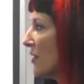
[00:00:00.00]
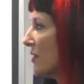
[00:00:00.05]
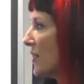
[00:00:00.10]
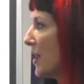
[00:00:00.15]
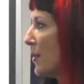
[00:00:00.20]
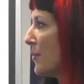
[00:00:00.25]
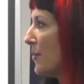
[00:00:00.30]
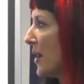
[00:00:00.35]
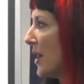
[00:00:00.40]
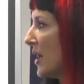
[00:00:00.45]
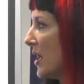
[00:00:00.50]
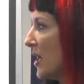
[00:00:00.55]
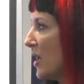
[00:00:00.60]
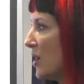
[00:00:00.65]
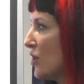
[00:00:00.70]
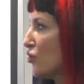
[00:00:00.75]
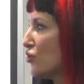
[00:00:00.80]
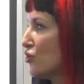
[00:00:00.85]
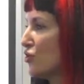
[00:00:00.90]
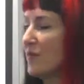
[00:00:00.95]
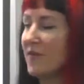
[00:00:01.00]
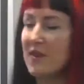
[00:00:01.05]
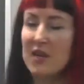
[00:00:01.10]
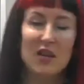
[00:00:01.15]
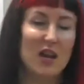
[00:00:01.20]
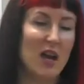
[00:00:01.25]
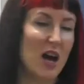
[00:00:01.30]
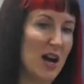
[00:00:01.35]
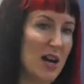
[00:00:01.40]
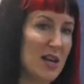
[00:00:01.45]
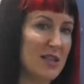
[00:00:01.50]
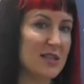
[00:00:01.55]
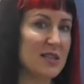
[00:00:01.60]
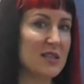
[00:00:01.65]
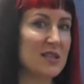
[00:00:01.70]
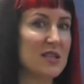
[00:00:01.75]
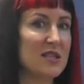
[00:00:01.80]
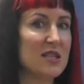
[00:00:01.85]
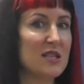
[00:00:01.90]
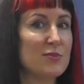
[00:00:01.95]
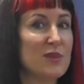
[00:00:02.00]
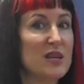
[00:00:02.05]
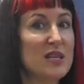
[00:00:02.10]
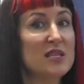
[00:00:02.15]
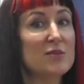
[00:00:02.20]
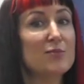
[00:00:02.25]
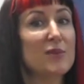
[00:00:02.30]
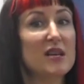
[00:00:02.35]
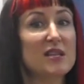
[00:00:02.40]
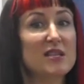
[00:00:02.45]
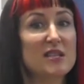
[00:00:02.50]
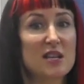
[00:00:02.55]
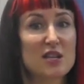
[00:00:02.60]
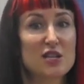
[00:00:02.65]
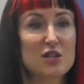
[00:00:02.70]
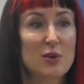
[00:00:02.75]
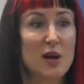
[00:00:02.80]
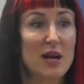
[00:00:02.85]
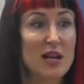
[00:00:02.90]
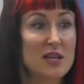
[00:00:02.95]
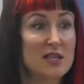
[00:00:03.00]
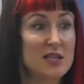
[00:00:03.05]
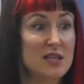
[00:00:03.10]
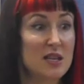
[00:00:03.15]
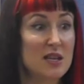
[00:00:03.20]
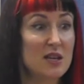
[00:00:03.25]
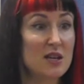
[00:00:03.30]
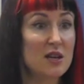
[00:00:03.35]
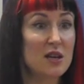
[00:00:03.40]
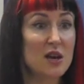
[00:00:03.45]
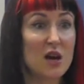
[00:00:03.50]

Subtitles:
They may trivialise and dismiss bisexuality